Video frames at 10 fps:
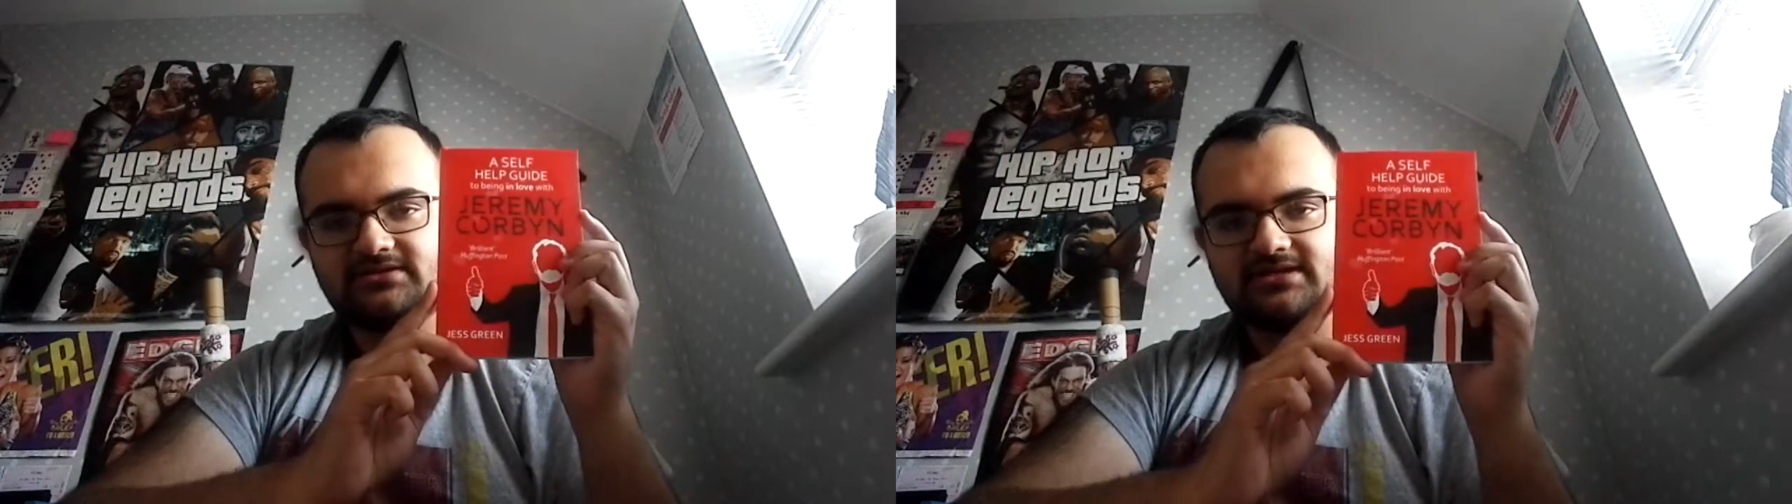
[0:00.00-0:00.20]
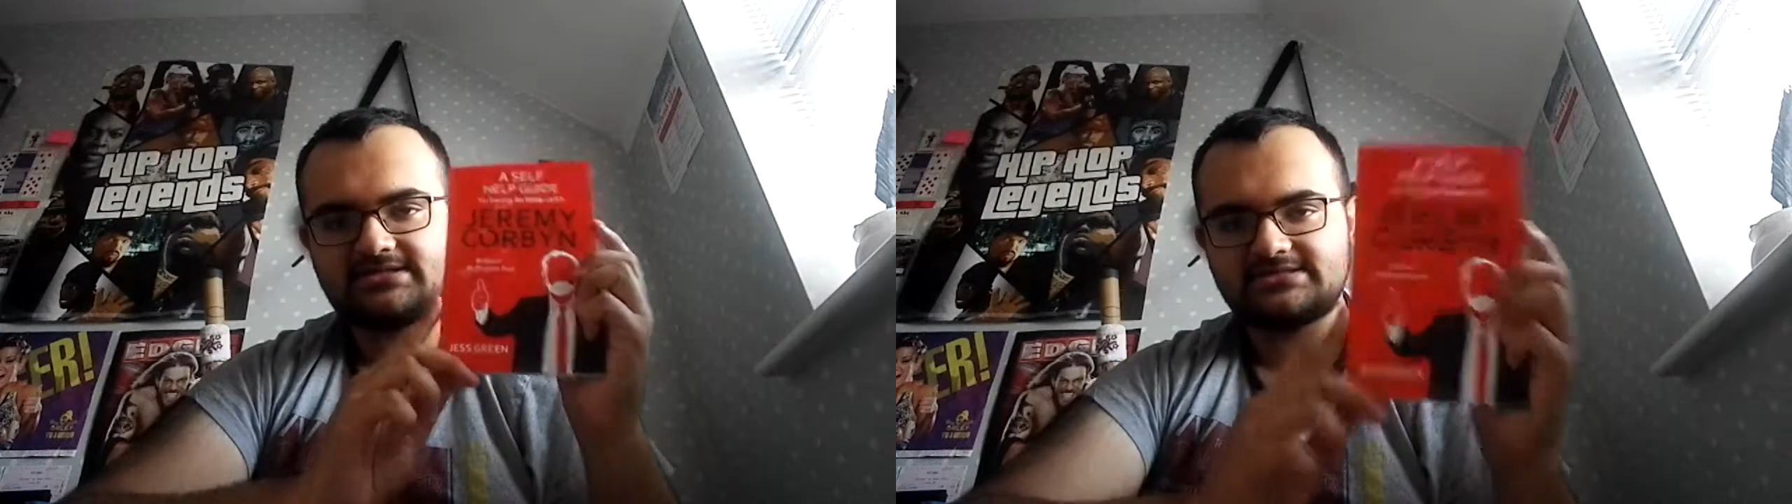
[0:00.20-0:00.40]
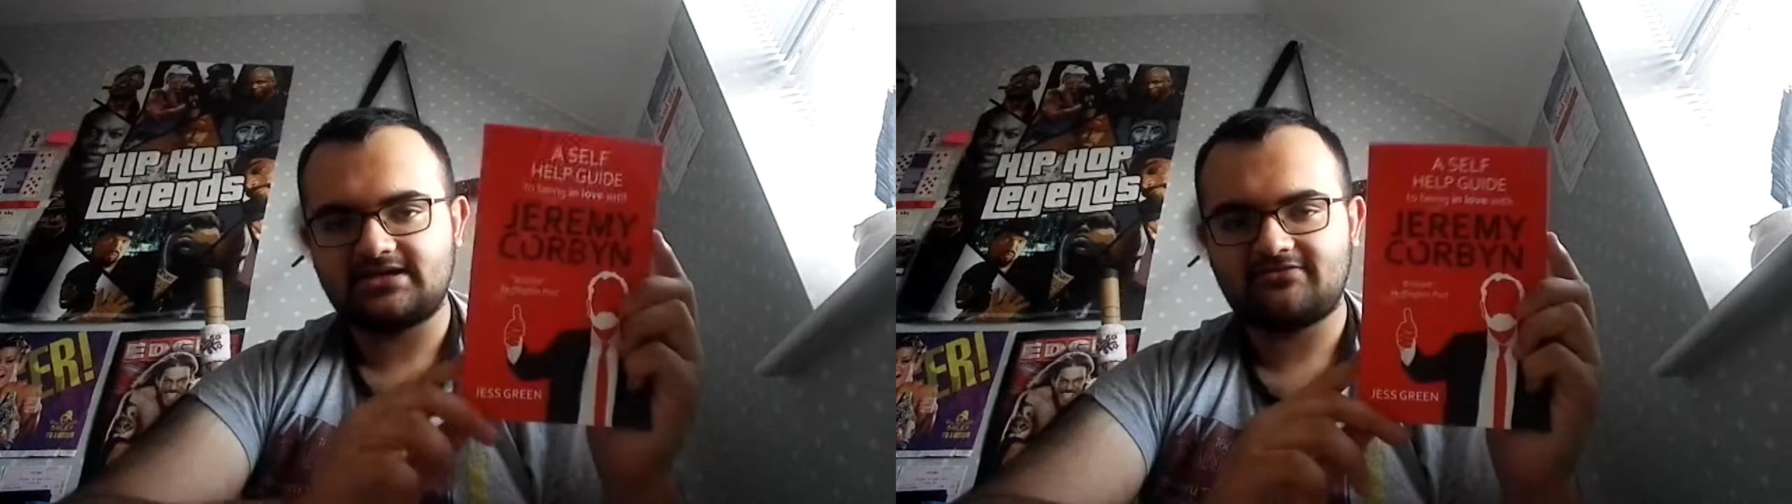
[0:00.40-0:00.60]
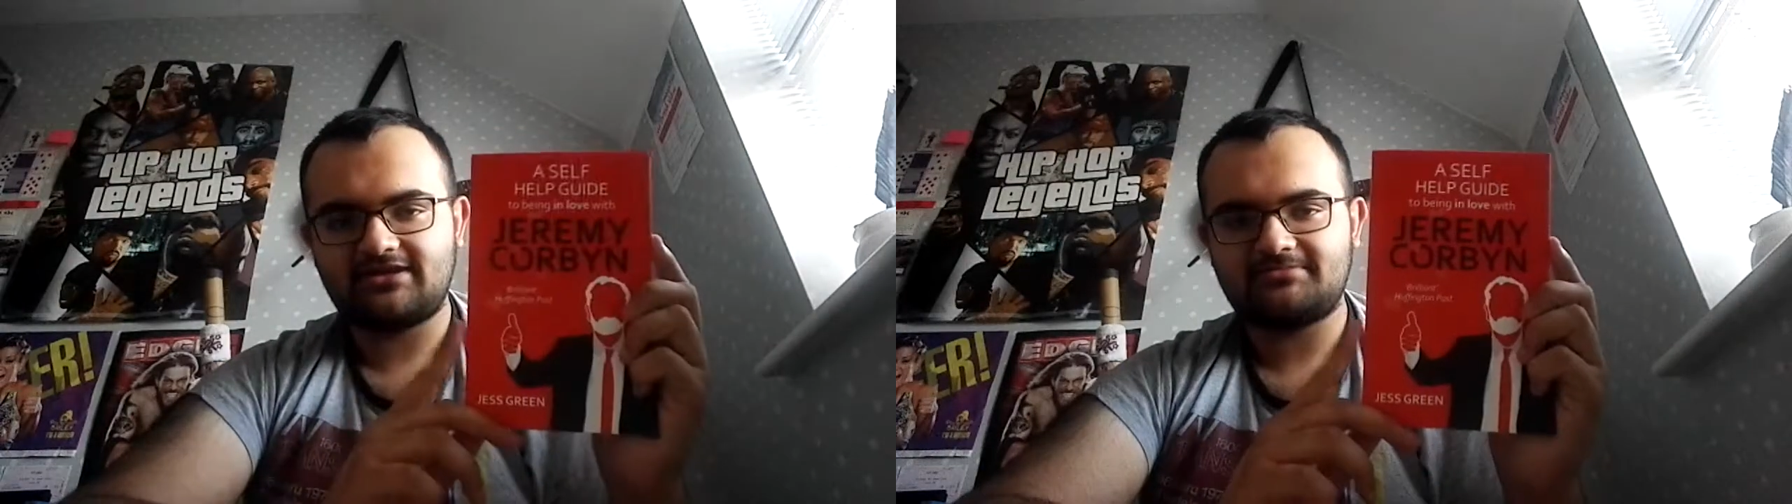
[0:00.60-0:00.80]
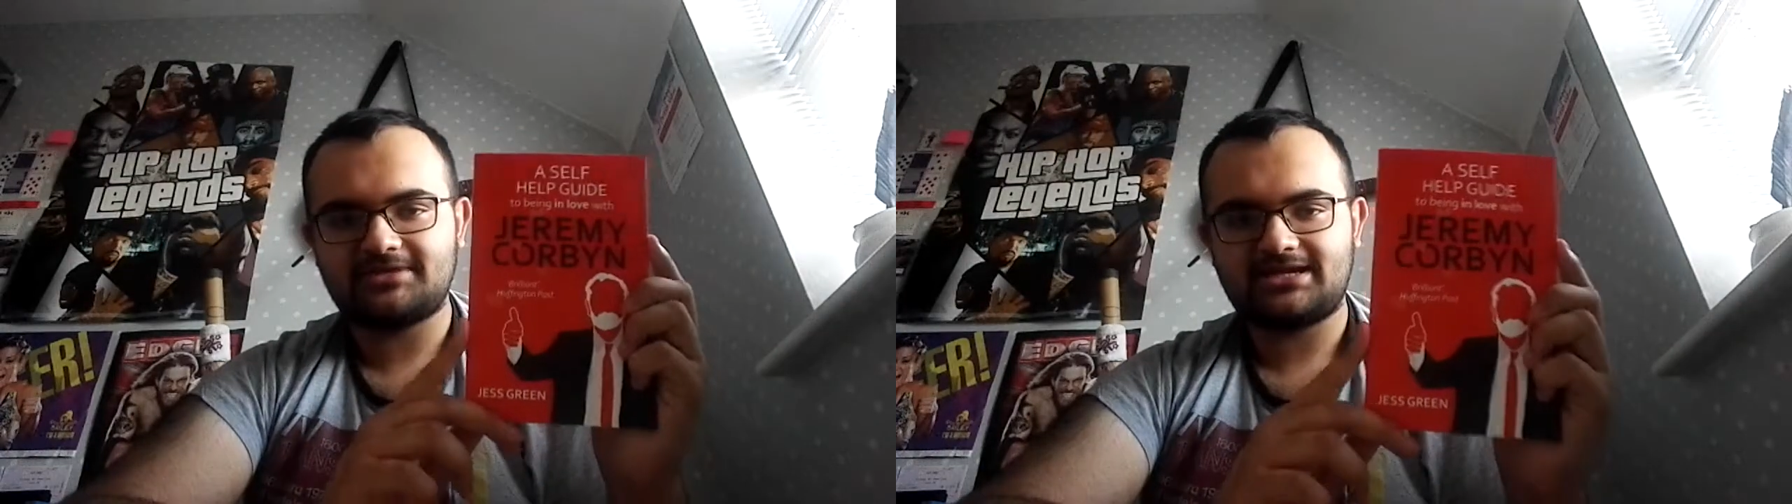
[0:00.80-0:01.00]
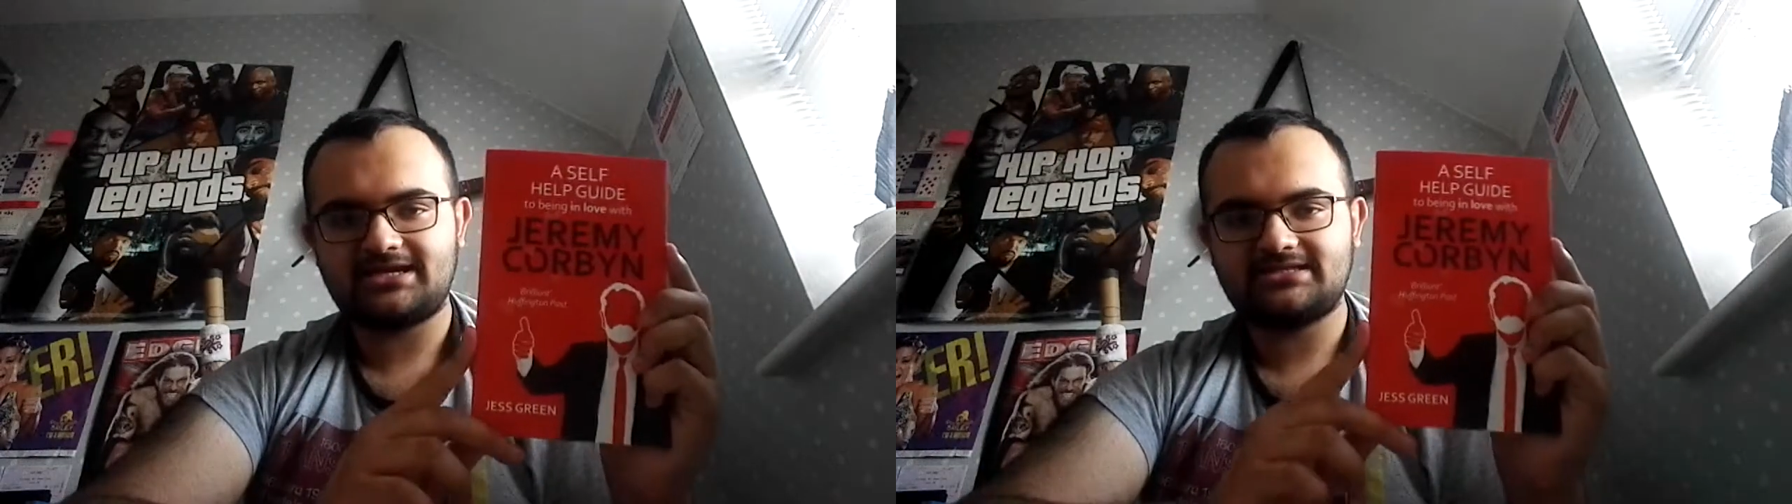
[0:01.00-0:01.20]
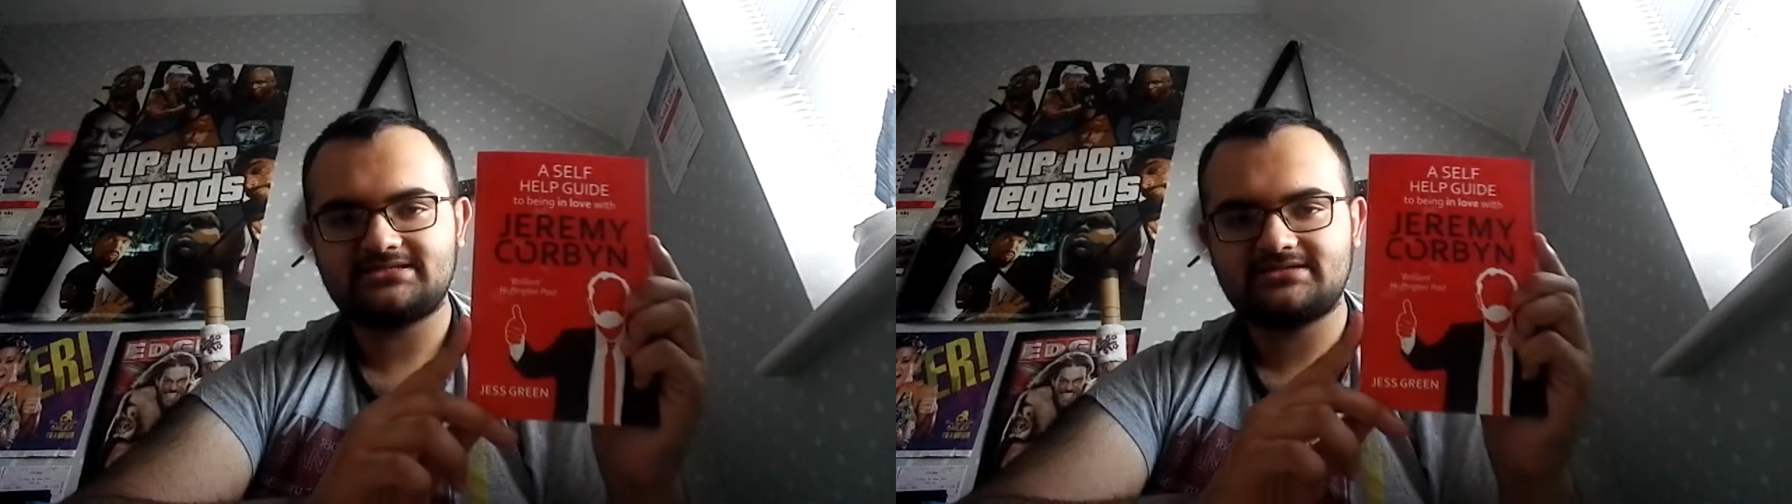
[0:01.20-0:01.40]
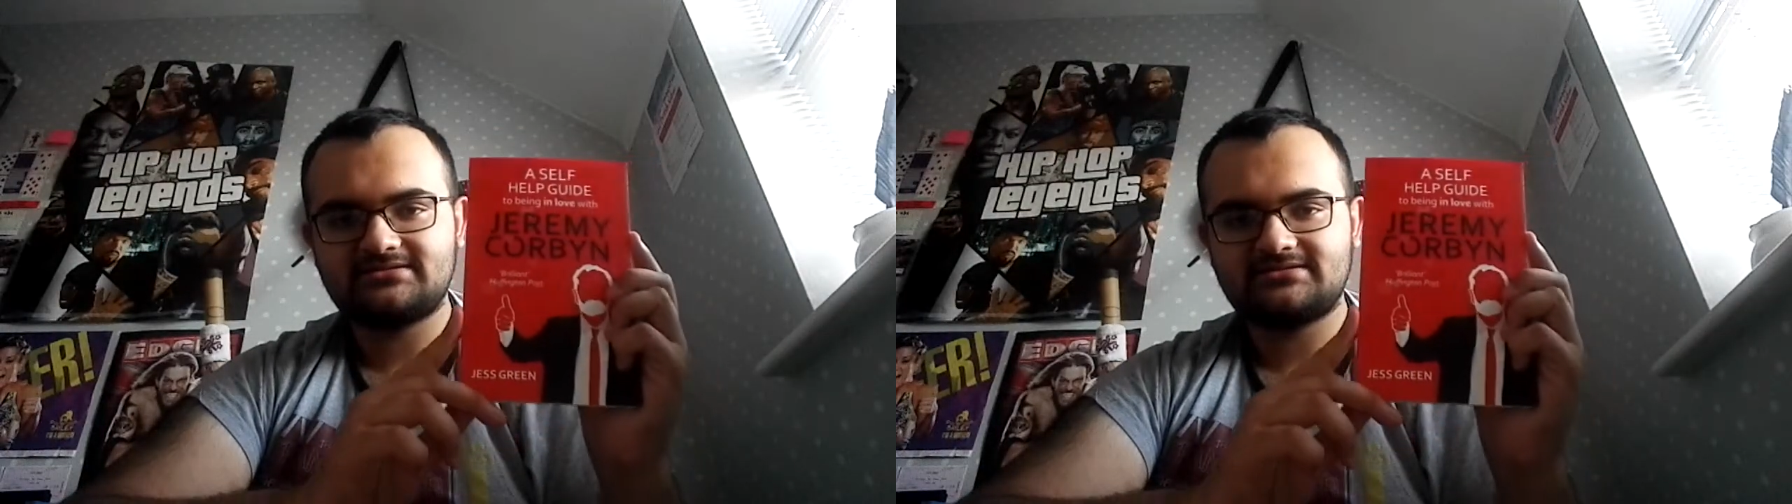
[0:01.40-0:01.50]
Self-help guide